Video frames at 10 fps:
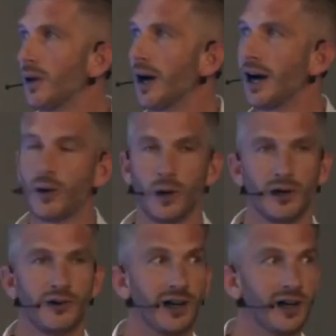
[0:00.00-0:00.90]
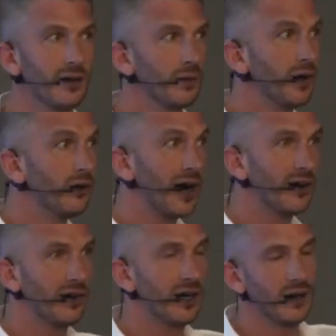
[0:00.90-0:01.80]
Air quality, which
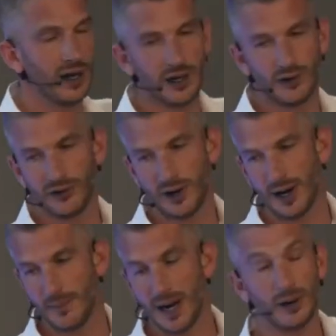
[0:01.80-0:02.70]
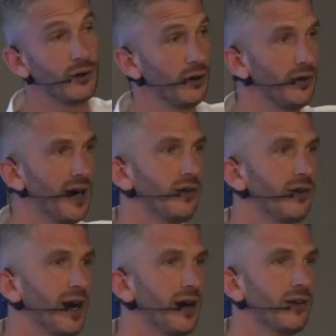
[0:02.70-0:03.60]
actually there's Altos
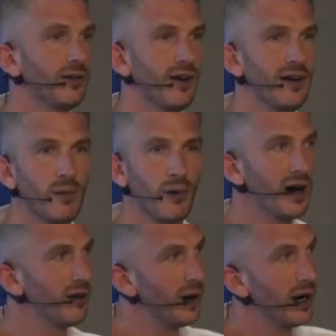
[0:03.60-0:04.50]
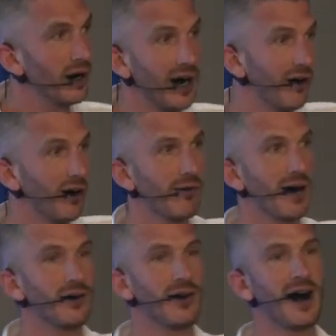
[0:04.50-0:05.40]
downstairs, favorite brand of mine. I carry
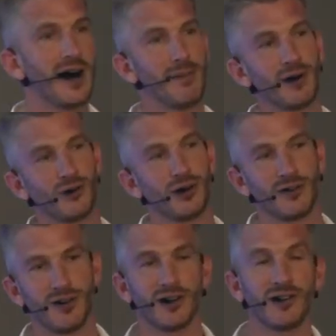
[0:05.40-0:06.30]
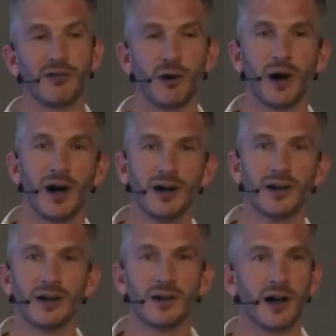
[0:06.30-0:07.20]
around an air measuring device everywhere.
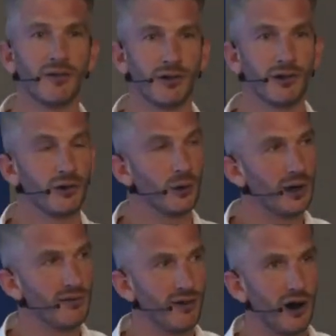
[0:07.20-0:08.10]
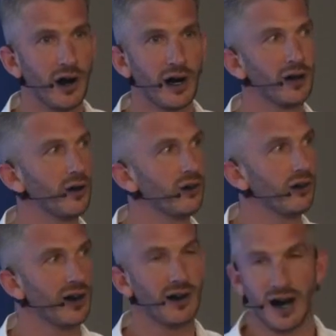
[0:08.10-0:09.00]
Like, for instance, when I'm flying, you can
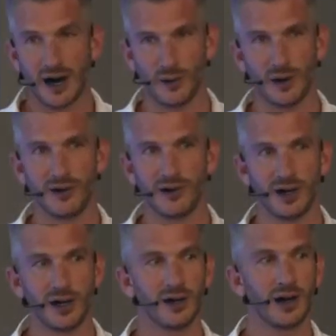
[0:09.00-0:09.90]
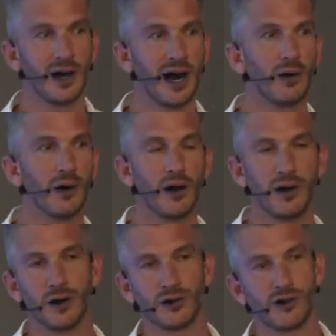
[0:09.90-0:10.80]
check the air quality and how low
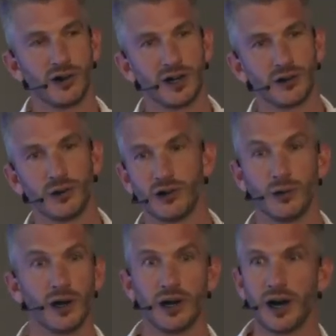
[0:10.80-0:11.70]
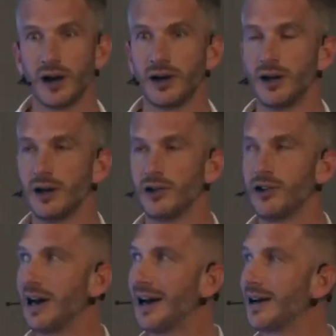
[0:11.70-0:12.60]
the oxygen is, which is why you get
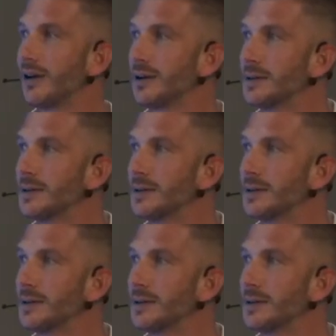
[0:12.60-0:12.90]
jet lag.